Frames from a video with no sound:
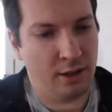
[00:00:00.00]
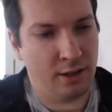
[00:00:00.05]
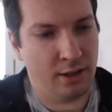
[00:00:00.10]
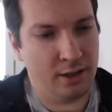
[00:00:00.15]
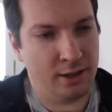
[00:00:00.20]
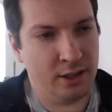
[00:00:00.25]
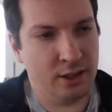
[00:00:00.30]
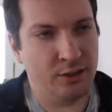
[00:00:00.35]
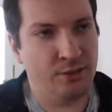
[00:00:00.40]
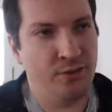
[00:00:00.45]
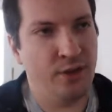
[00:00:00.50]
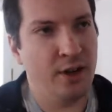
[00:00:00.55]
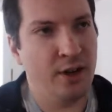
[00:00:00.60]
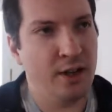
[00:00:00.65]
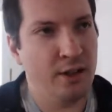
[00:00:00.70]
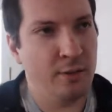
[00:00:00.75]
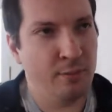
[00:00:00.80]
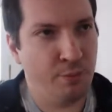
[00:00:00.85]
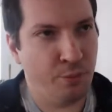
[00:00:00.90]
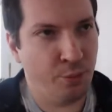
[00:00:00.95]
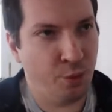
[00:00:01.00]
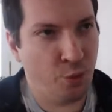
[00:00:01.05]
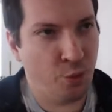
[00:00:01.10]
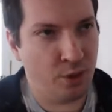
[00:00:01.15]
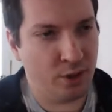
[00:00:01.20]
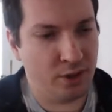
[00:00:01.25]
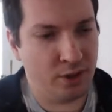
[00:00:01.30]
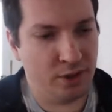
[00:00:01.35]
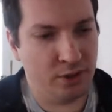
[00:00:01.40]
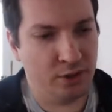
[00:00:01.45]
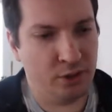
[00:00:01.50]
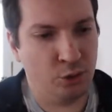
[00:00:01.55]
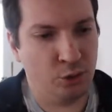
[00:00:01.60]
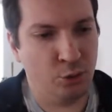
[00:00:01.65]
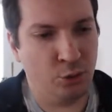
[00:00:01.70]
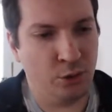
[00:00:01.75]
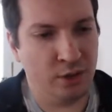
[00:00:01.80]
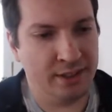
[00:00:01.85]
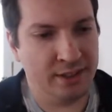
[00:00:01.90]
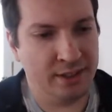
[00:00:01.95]
it is very important
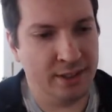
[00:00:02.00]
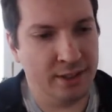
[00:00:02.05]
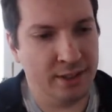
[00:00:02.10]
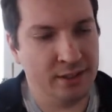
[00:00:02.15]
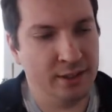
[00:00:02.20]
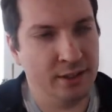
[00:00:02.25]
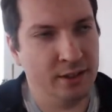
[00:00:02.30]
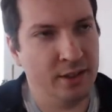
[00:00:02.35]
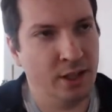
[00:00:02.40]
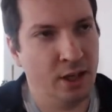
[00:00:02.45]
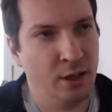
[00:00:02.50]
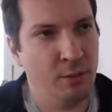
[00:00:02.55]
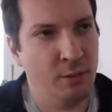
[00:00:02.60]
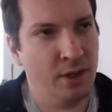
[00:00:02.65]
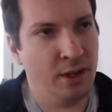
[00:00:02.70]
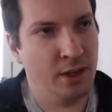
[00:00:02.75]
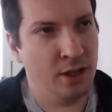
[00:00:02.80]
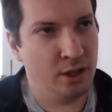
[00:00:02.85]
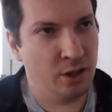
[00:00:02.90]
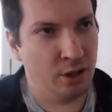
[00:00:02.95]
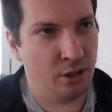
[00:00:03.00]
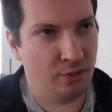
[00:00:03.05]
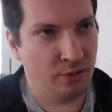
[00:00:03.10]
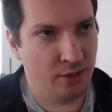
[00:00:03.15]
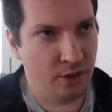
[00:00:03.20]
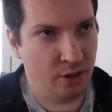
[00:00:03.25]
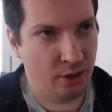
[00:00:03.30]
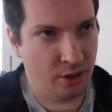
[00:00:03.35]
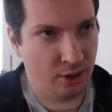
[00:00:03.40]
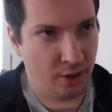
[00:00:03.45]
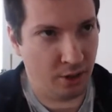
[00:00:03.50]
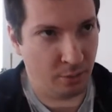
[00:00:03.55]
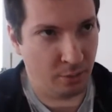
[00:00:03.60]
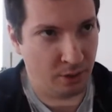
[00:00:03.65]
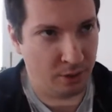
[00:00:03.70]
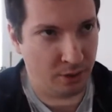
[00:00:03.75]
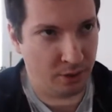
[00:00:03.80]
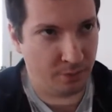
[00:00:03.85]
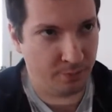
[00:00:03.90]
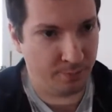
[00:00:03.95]
to assess the termination of the
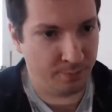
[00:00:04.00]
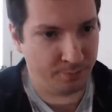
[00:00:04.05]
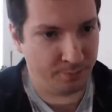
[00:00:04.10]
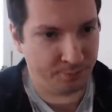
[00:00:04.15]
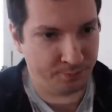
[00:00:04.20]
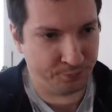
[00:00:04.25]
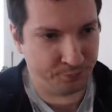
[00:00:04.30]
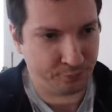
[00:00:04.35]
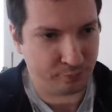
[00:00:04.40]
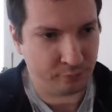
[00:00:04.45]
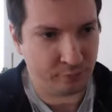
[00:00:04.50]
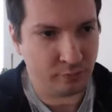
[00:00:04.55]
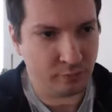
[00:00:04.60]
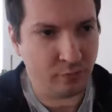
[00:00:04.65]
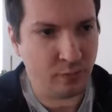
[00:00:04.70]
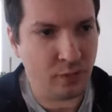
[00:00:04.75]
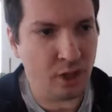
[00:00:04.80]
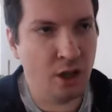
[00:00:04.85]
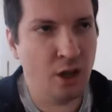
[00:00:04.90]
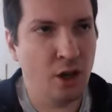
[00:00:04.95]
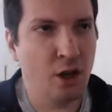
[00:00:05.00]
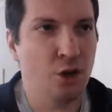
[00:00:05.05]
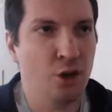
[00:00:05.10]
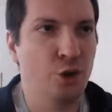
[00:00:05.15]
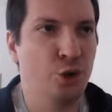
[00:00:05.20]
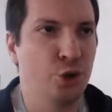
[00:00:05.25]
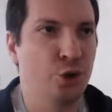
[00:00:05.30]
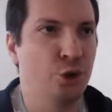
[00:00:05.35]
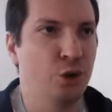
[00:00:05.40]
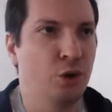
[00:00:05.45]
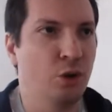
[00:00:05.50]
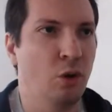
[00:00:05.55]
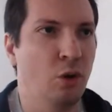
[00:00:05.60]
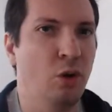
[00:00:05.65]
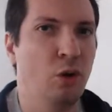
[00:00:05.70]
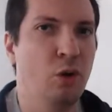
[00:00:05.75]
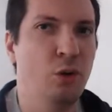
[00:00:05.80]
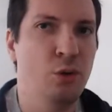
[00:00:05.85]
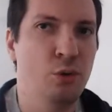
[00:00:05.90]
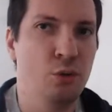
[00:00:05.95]
agreement. You should
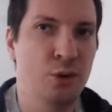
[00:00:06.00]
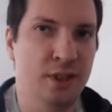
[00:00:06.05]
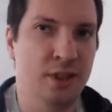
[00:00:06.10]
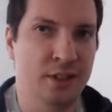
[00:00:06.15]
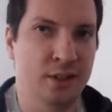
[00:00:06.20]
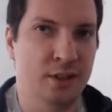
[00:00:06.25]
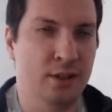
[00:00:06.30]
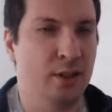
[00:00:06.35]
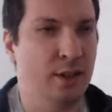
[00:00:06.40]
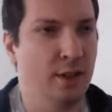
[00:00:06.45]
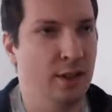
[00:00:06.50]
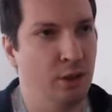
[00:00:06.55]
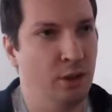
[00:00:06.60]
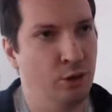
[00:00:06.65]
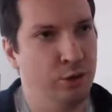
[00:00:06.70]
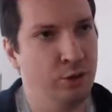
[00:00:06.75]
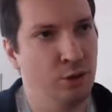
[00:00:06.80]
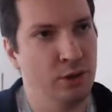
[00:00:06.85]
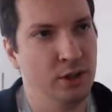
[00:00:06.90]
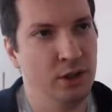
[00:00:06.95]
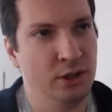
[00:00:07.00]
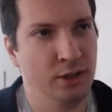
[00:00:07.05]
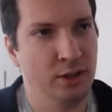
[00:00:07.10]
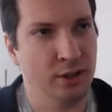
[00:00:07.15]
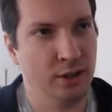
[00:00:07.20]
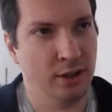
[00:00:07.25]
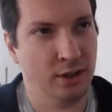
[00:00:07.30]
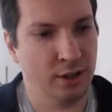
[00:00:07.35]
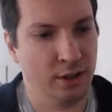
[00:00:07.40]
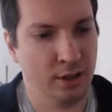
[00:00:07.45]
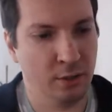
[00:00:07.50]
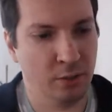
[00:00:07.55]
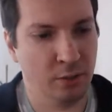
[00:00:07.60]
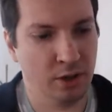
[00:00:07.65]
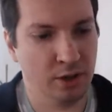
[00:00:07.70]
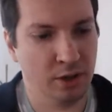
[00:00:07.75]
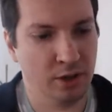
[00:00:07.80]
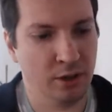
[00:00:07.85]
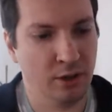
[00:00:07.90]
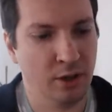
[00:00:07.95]
always include in the
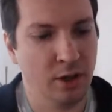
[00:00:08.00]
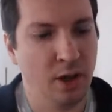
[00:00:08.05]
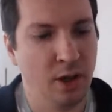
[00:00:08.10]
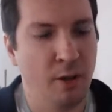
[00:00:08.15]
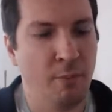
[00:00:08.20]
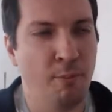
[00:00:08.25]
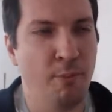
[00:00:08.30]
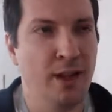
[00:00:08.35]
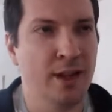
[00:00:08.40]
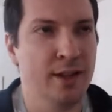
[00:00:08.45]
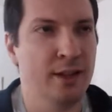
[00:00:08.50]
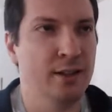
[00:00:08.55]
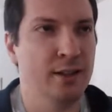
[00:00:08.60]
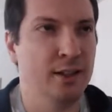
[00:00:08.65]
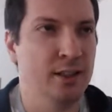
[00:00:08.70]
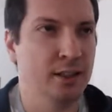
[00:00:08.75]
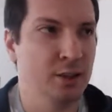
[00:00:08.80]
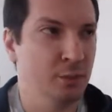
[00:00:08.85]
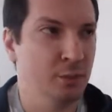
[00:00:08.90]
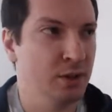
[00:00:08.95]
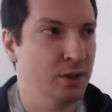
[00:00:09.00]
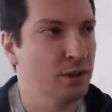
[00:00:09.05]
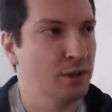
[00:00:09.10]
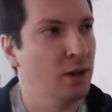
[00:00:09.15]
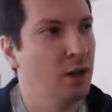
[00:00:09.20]
agreement mechanism